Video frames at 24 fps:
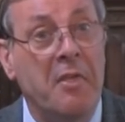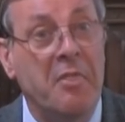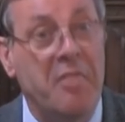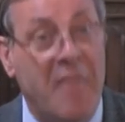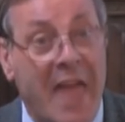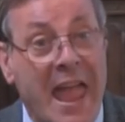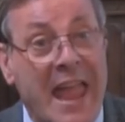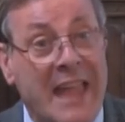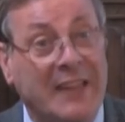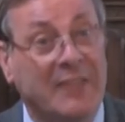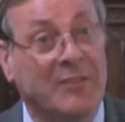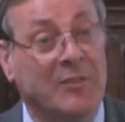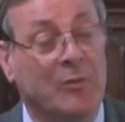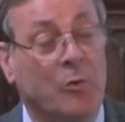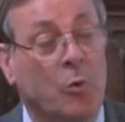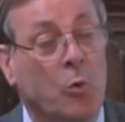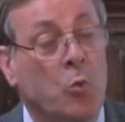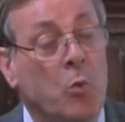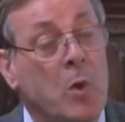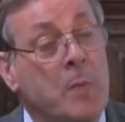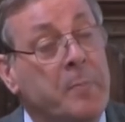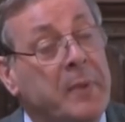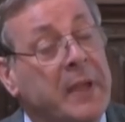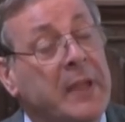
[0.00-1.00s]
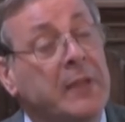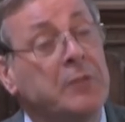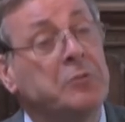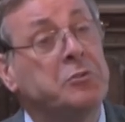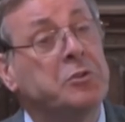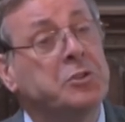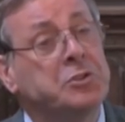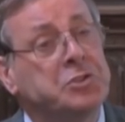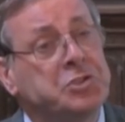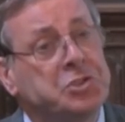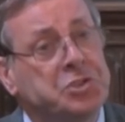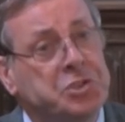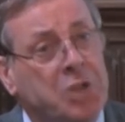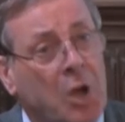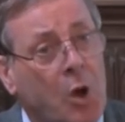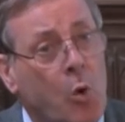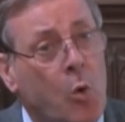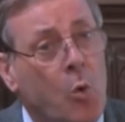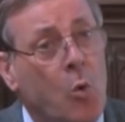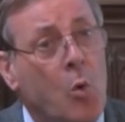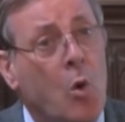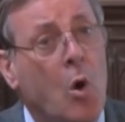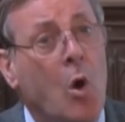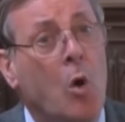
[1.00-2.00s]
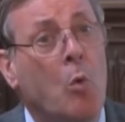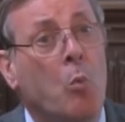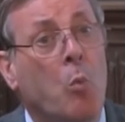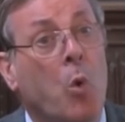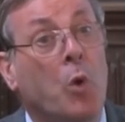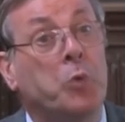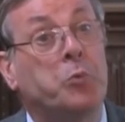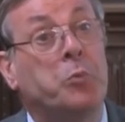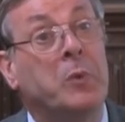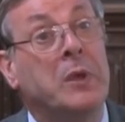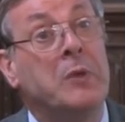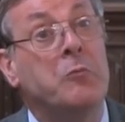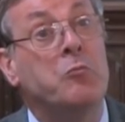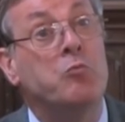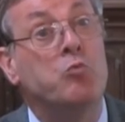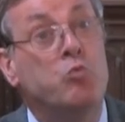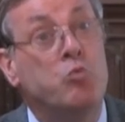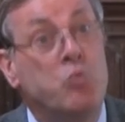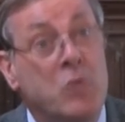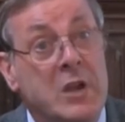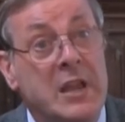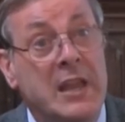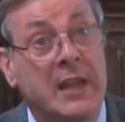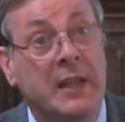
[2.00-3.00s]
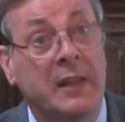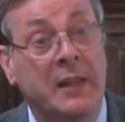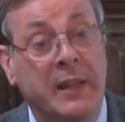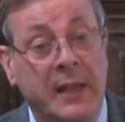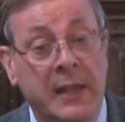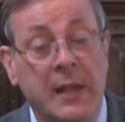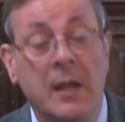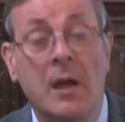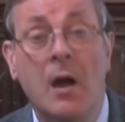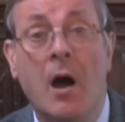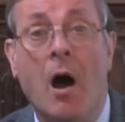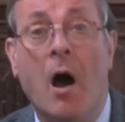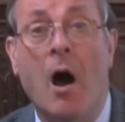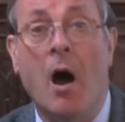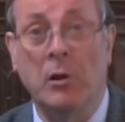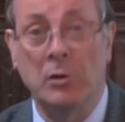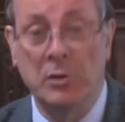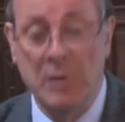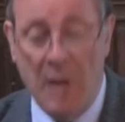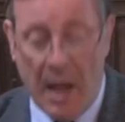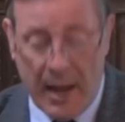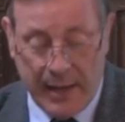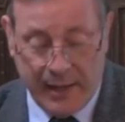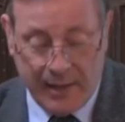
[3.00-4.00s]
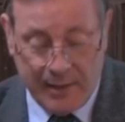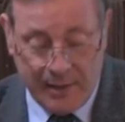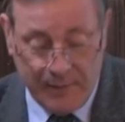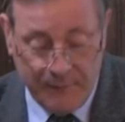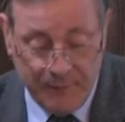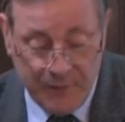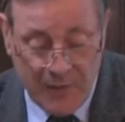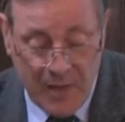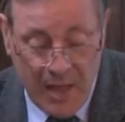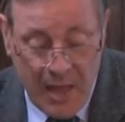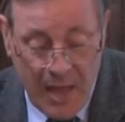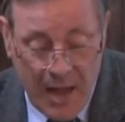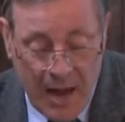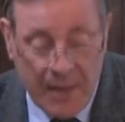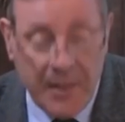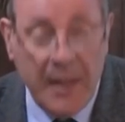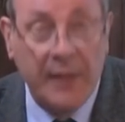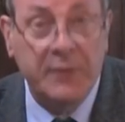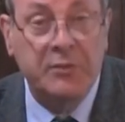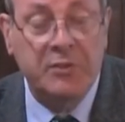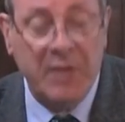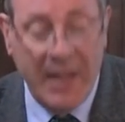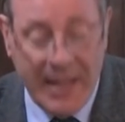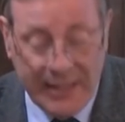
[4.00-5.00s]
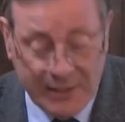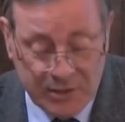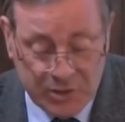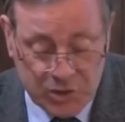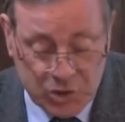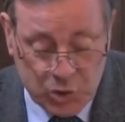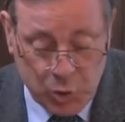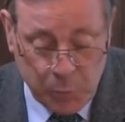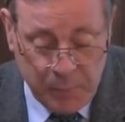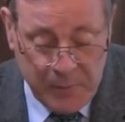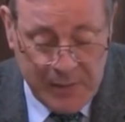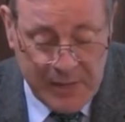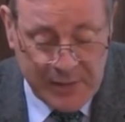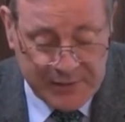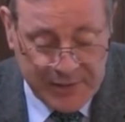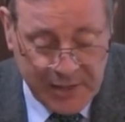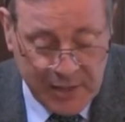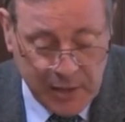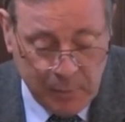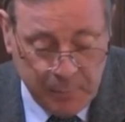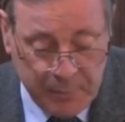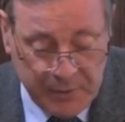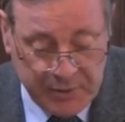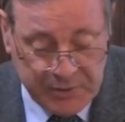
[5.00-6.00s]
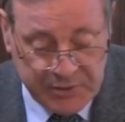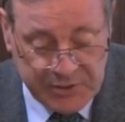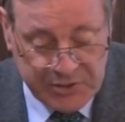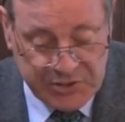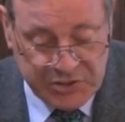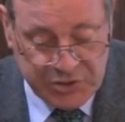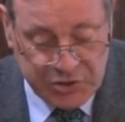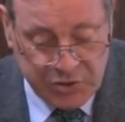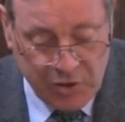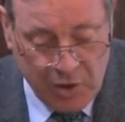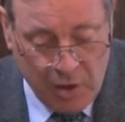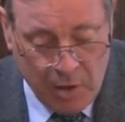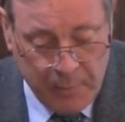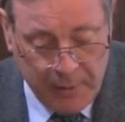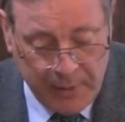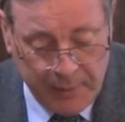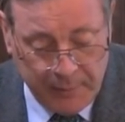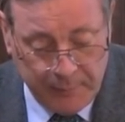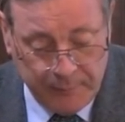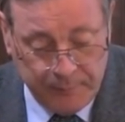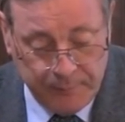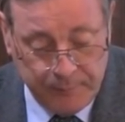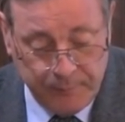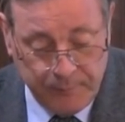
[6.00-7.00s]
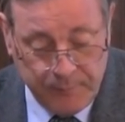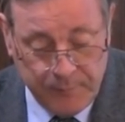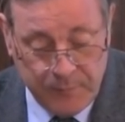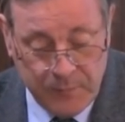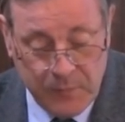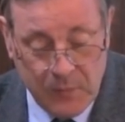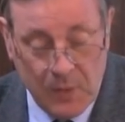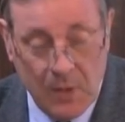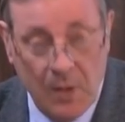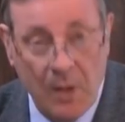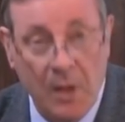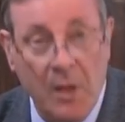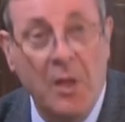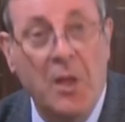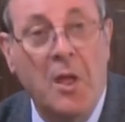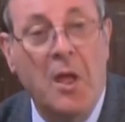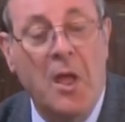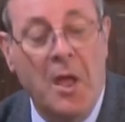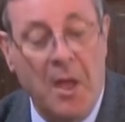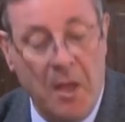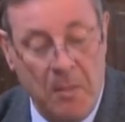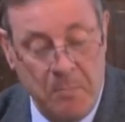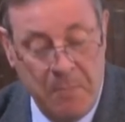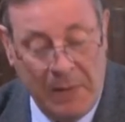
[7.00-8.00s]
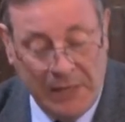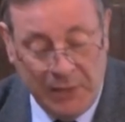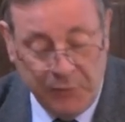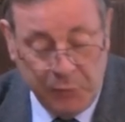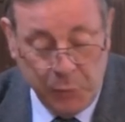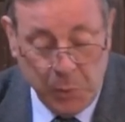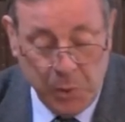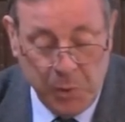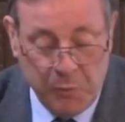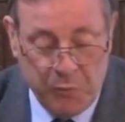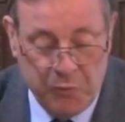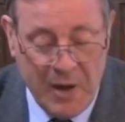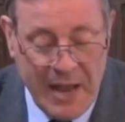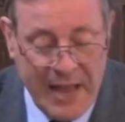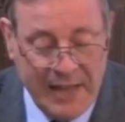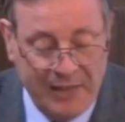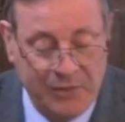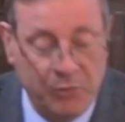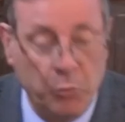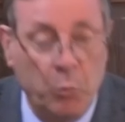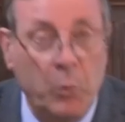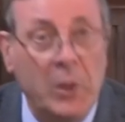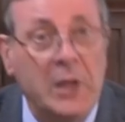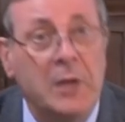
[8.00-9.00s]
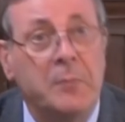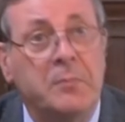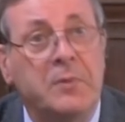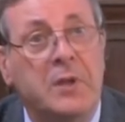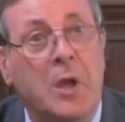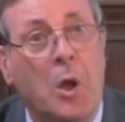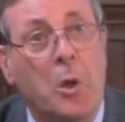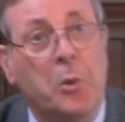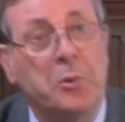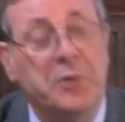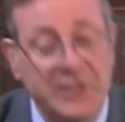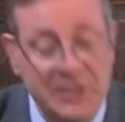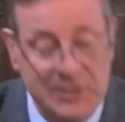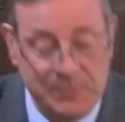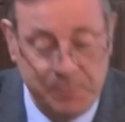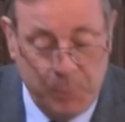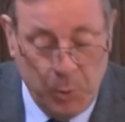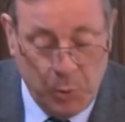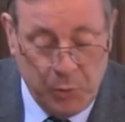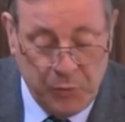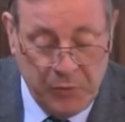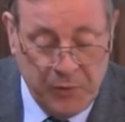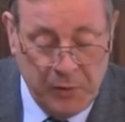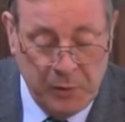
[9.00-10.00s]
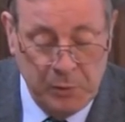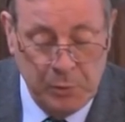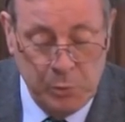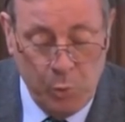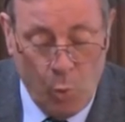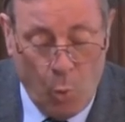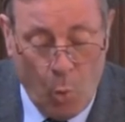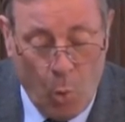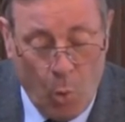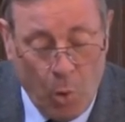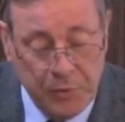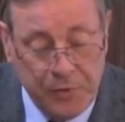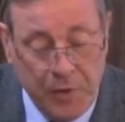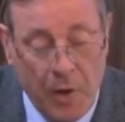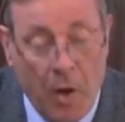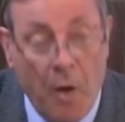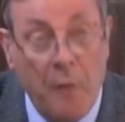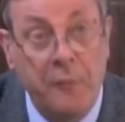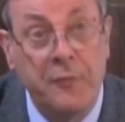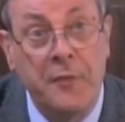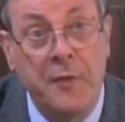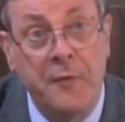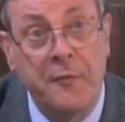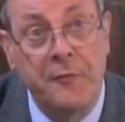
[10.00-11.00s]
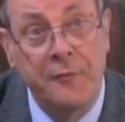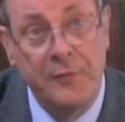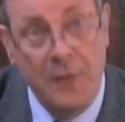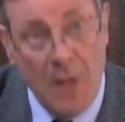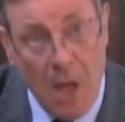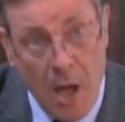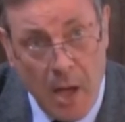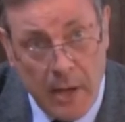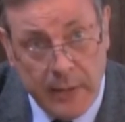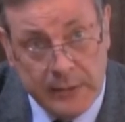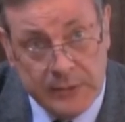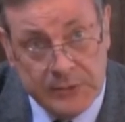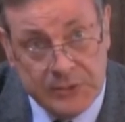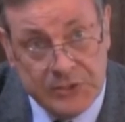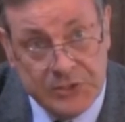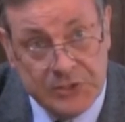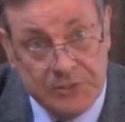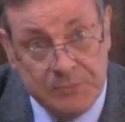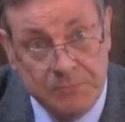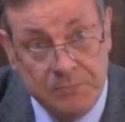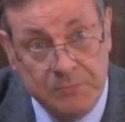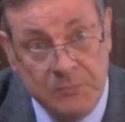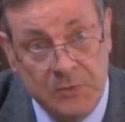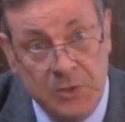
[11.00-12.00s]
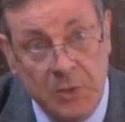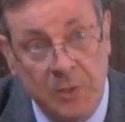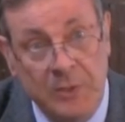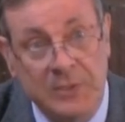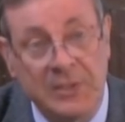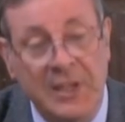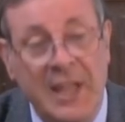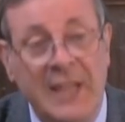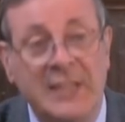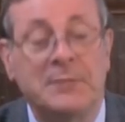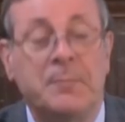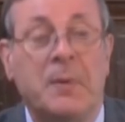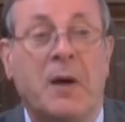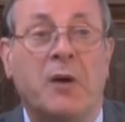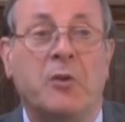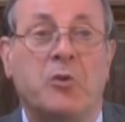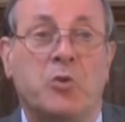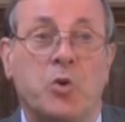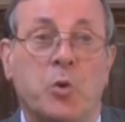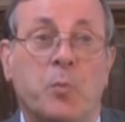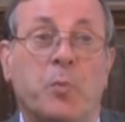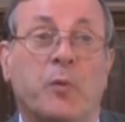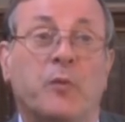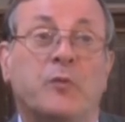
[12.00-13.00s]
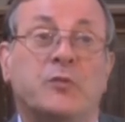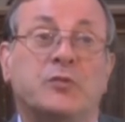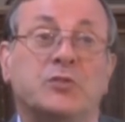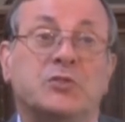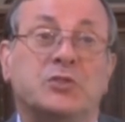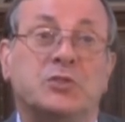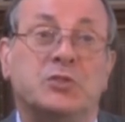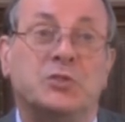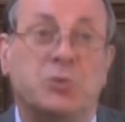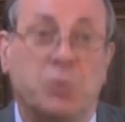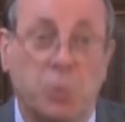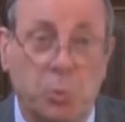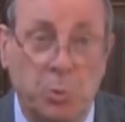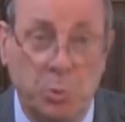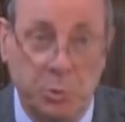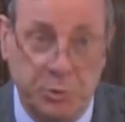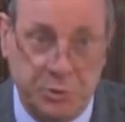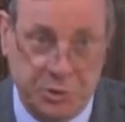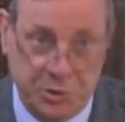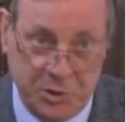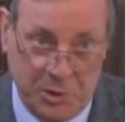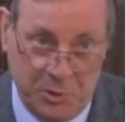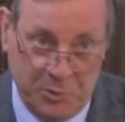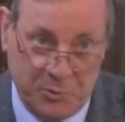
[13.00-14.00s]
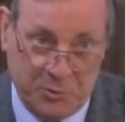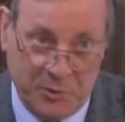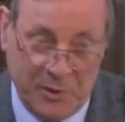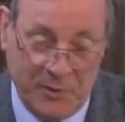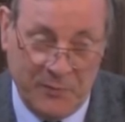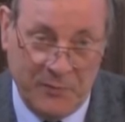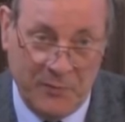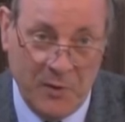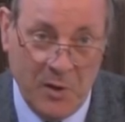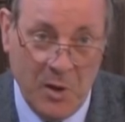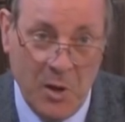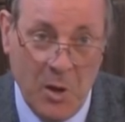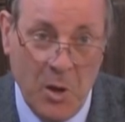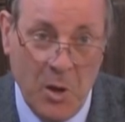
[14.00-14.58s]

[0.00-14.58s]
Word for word: then we begin to show what we really are like. And that tends to be a little bit disturbing. Many of you will have read William Golding's book, The Lord of the Flies. You know, it's again about a group of school children